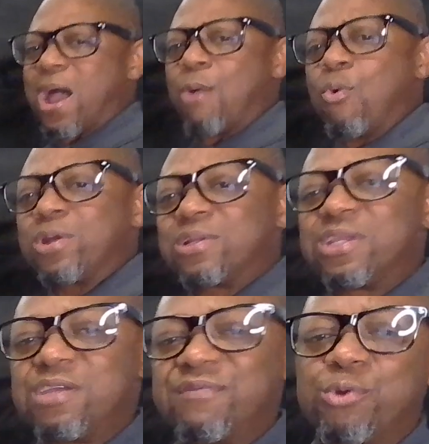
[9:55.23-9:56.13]
I want to
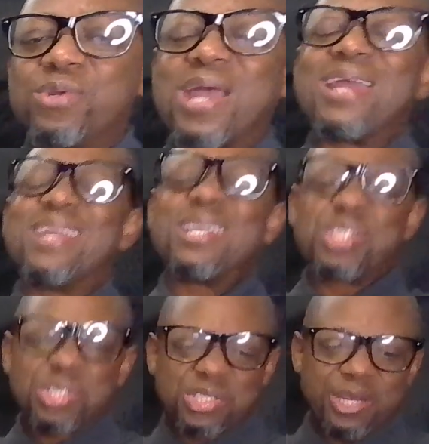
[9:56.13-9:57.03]
leave you not
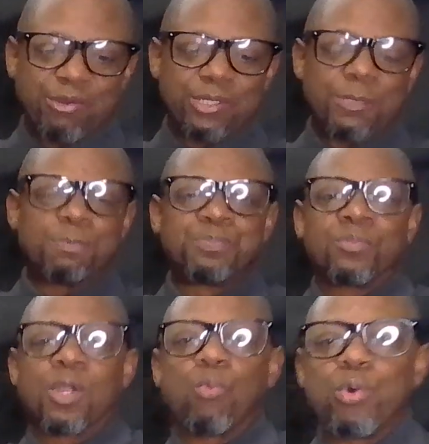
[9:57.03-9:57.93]
necessarily
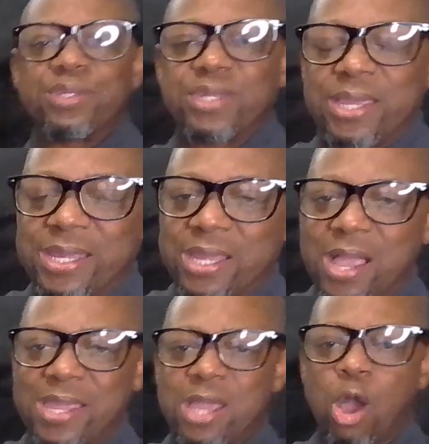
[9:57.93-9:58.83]
with
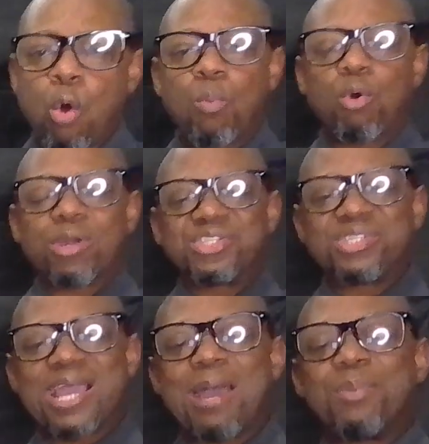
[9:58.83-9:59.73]
a homework
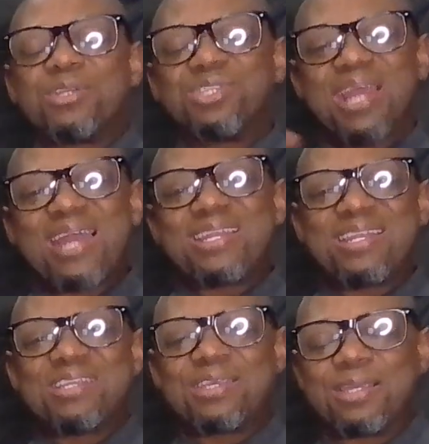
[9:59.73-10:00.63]
assignment. It's not
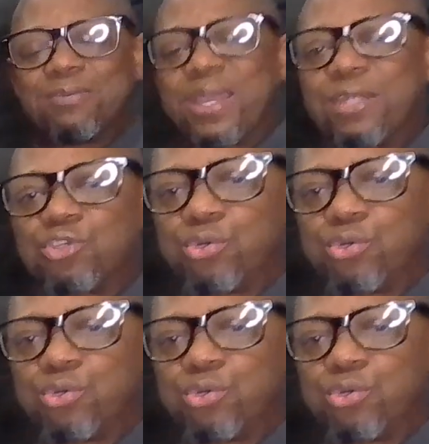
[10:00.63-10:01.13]
anything that